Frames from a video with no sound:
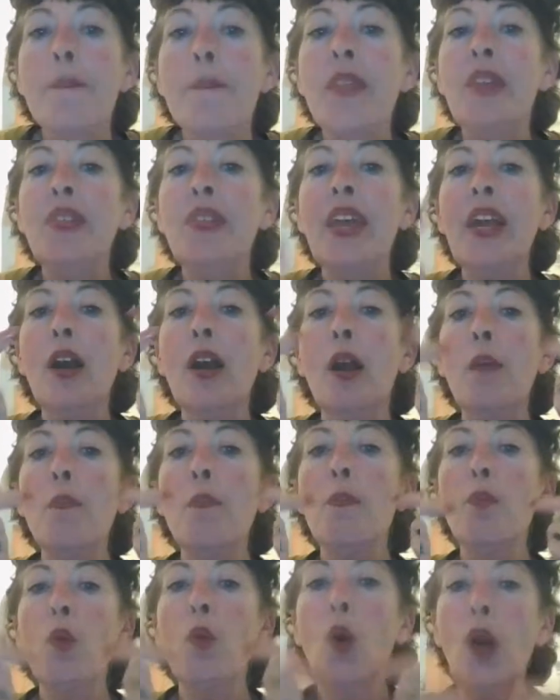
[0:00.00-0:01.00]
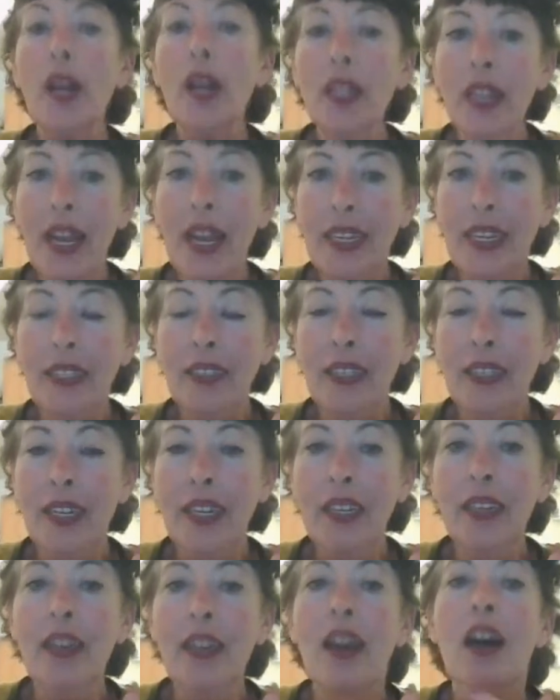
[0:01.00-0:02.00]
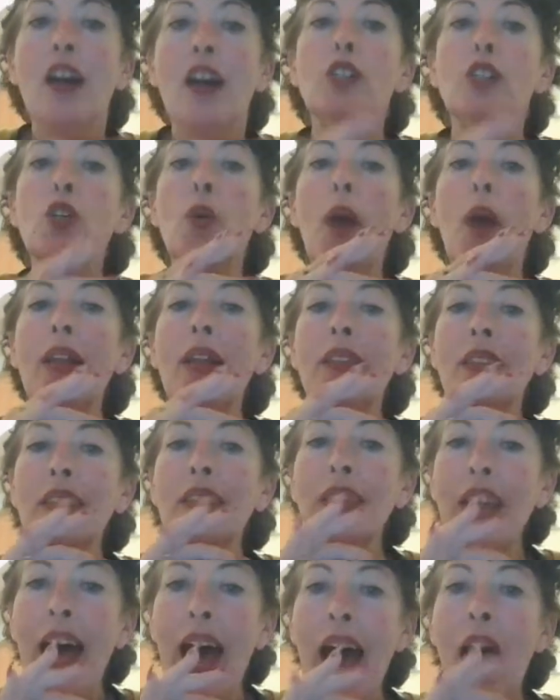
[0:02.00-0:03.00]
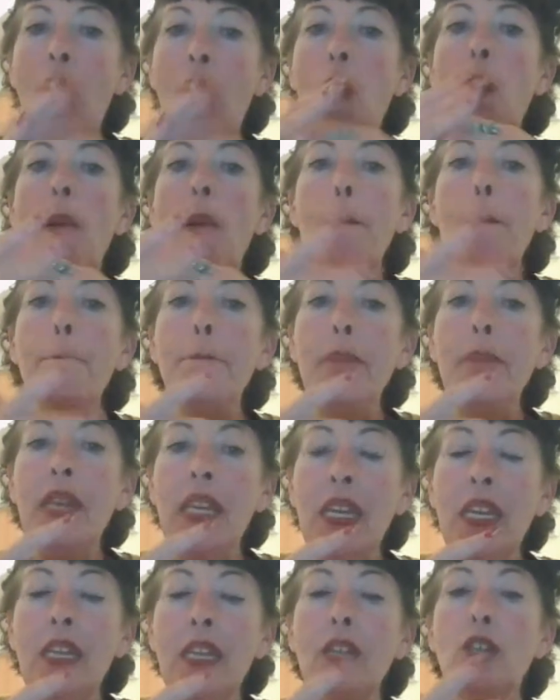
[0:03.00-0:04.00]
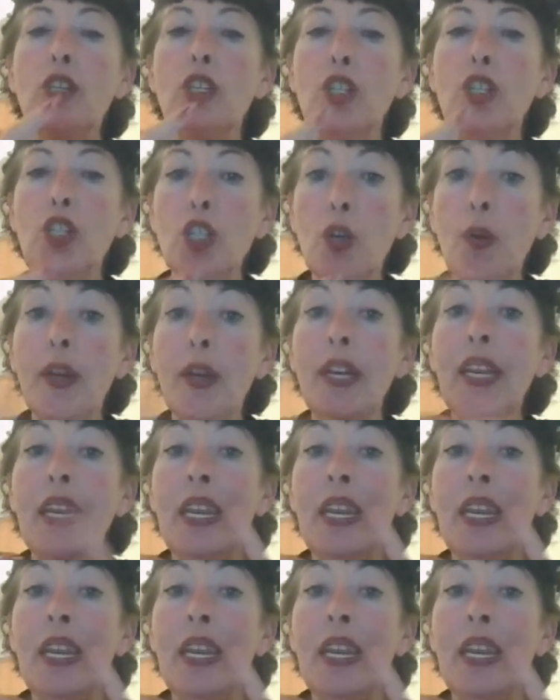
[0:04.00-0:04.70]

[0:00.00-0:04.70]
then they are more likely to allow me to do it,